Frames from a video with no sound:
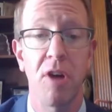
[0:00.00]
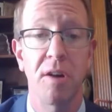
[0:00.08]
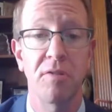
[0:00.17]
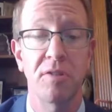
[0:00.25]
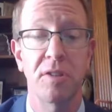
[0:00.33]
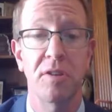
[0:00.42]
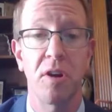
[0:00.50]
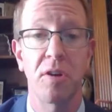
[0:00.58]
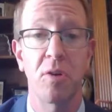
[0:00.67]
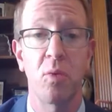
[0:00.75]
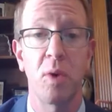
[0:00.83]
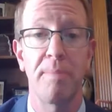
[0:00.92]
Congress's
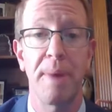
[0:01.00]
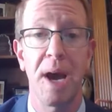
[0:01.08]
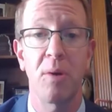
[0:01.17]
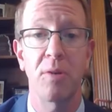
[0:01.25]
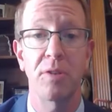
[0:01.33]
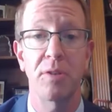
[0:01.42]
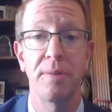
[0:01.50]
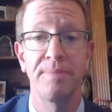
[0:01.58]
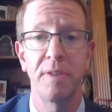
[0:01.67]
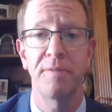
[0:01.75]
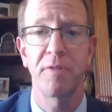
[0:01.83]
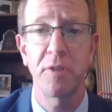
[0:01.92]
Article 1 powers.
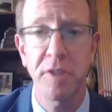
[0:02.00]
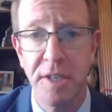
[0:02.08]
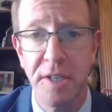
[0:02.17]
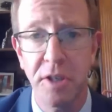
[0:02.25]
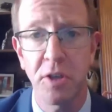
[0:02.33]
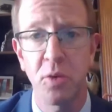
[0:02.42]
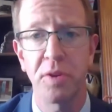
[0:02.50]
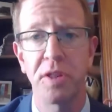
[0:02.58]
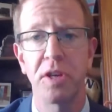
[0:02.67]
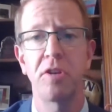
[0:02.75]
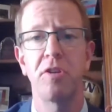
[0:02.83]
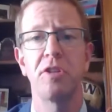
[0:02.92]
The first has to do with
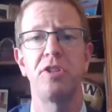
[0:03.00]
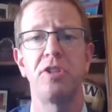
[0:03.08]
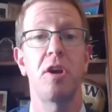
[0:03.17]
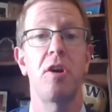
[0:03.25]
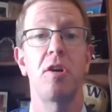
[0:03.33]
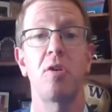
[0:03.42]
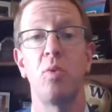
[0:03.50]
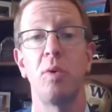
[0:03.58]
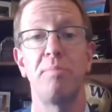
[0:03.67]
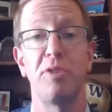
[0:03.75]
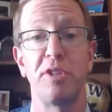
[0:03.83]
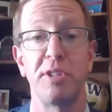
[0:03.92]
encouraging the Article
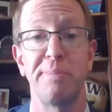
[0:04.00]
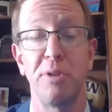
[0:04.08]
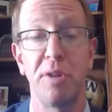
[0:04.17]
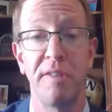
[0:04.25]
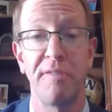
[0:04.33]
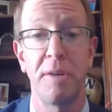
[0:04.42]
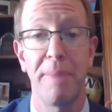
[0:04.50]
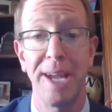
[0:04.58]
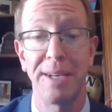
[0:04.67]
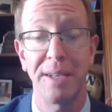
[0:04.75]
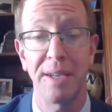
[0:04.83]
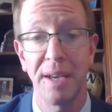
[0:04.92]
1 principle of
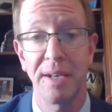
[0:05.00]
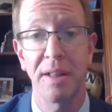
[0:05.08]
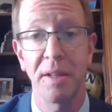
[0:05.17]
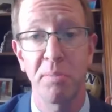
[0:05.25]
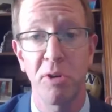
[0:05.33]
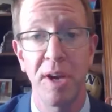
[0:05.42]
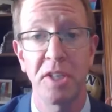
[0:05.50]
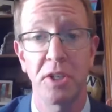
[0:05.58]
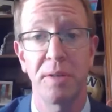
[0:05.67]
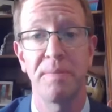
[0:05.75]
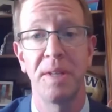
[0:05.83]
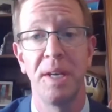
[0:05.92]
debate and
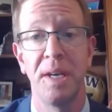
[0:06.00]
deliberation.